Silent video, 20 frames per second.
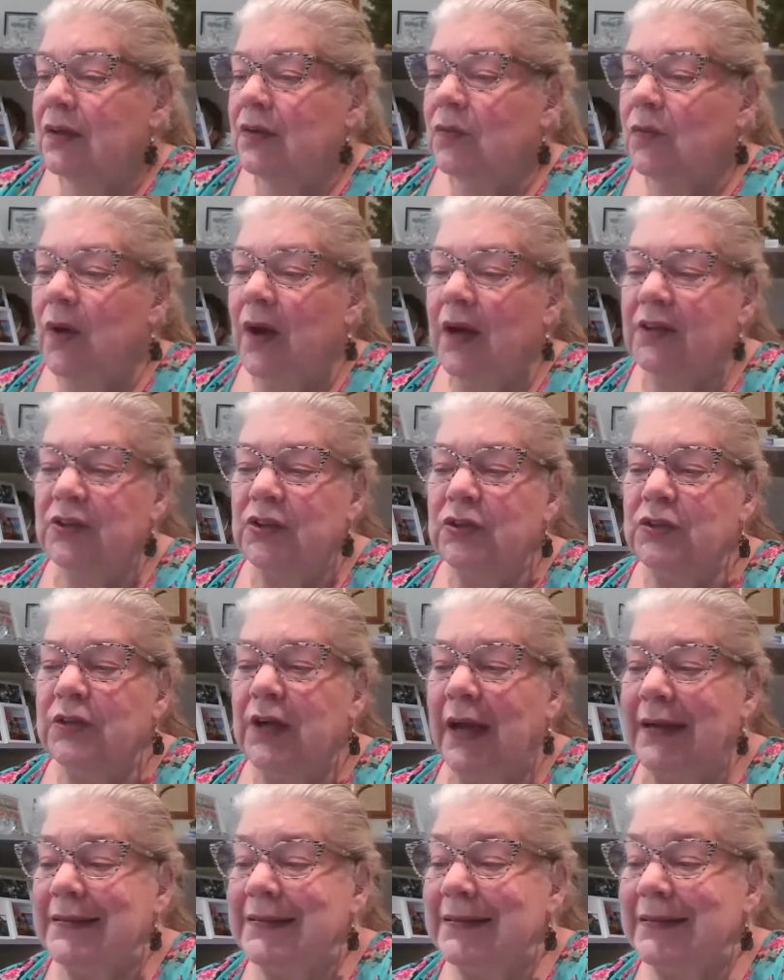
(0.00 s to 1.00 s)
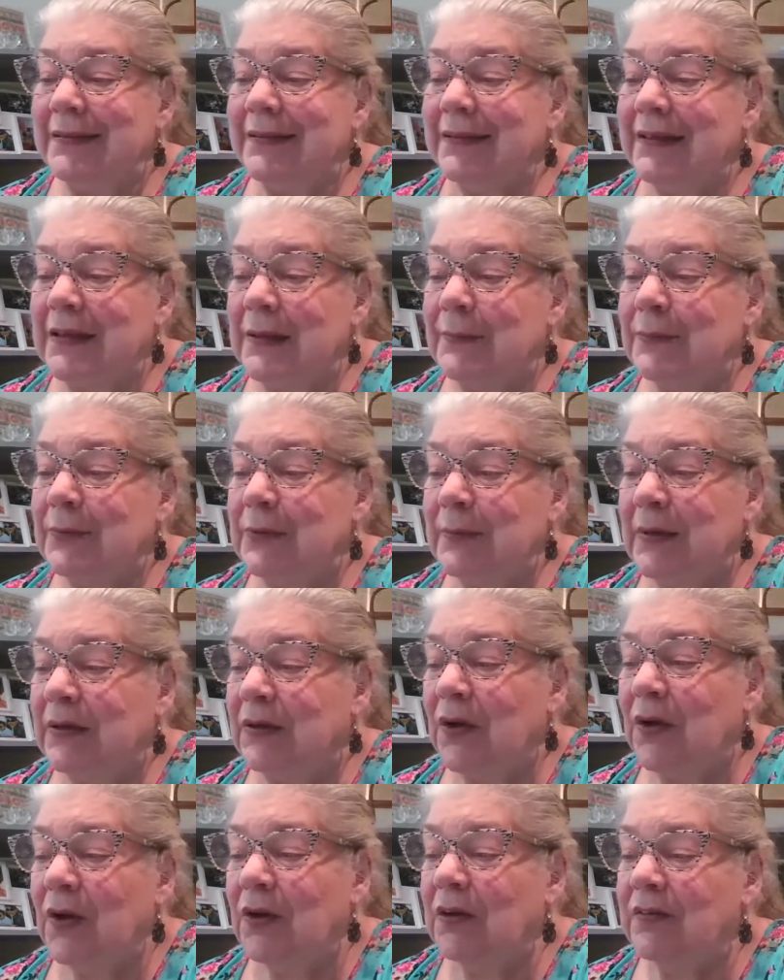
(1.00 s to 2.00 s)
While you'd ideally implement
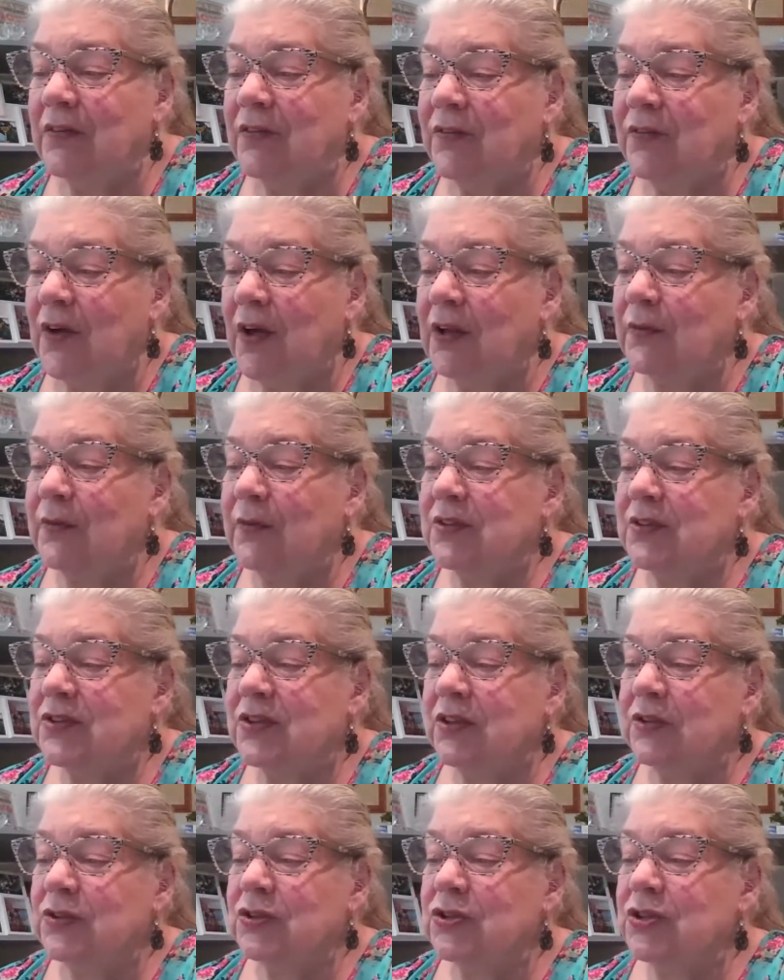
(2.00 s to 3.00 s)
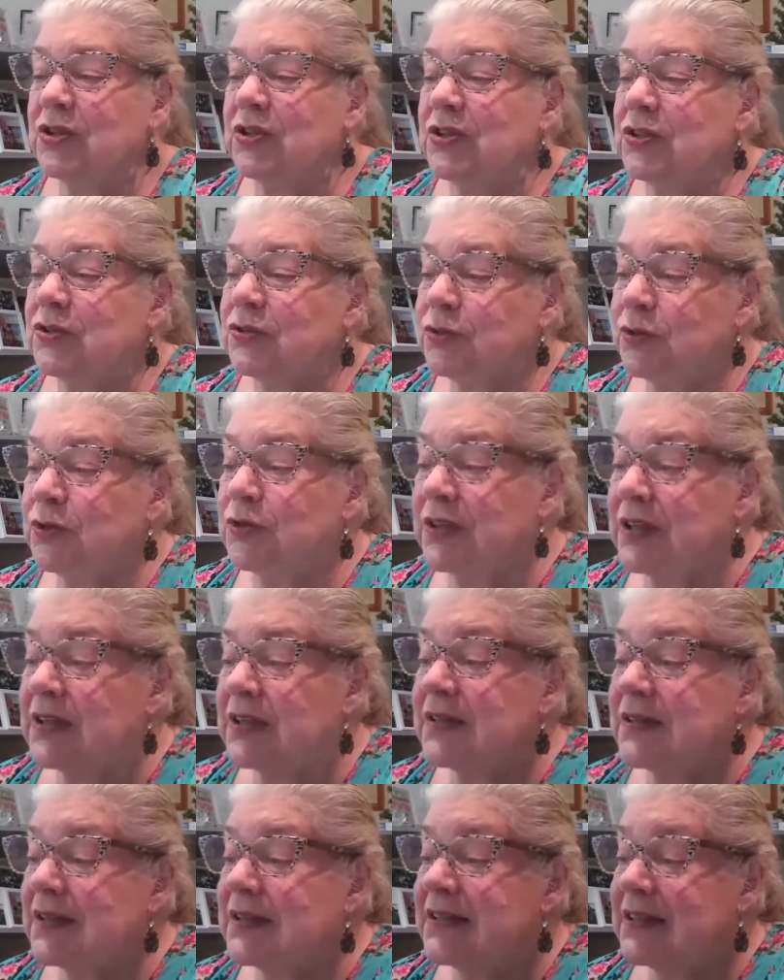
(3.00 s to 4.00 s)
all of the following solutions, the truth
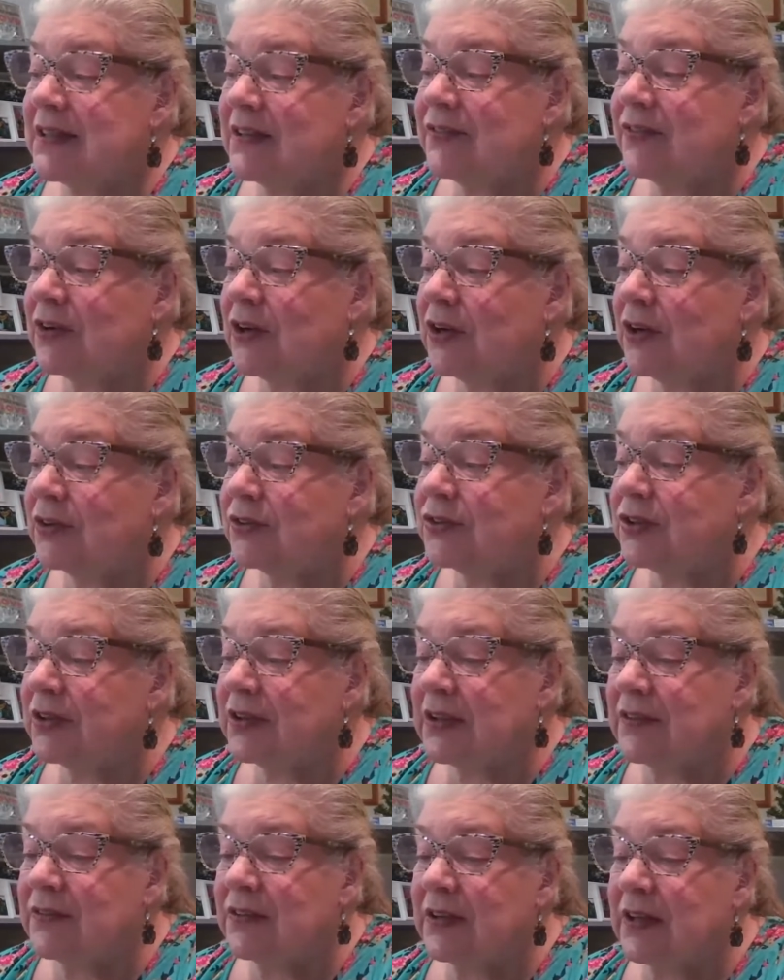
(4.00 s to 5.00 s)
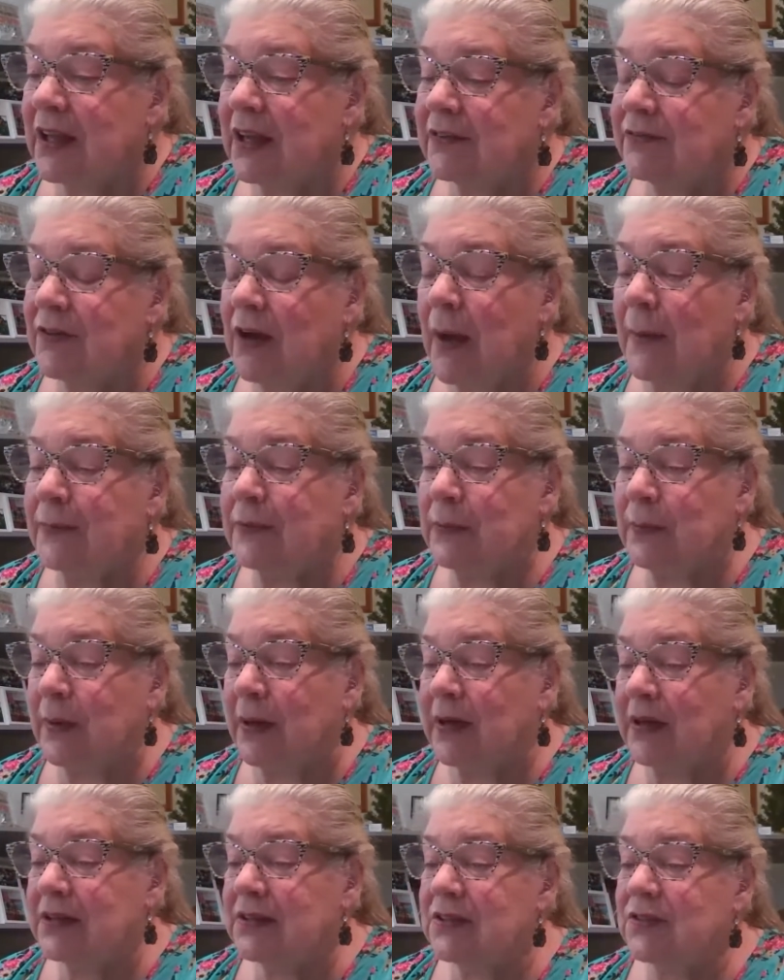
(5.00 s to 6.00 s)
is it's difficult to live a life
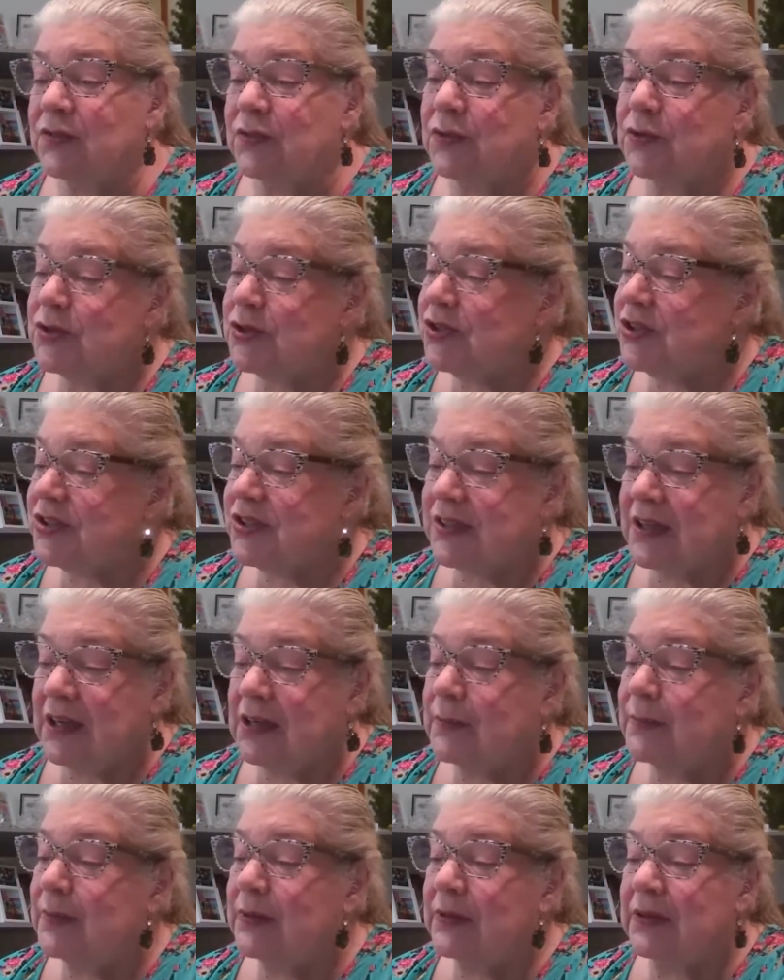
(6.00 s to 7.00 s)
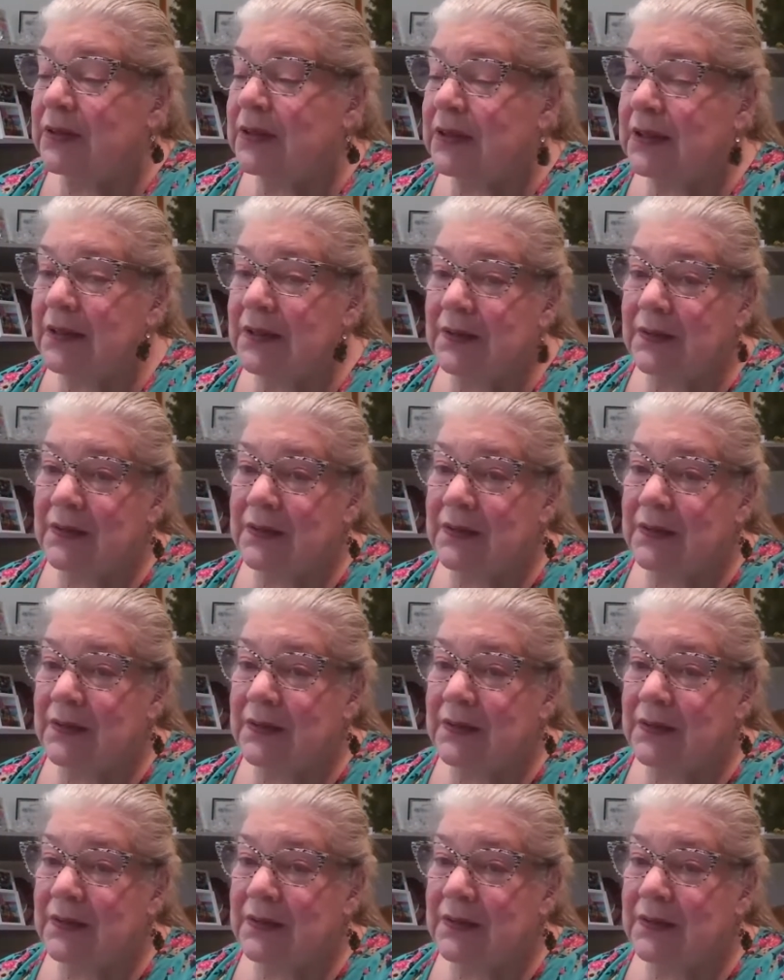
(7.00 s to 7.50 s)
optimized for sustainability.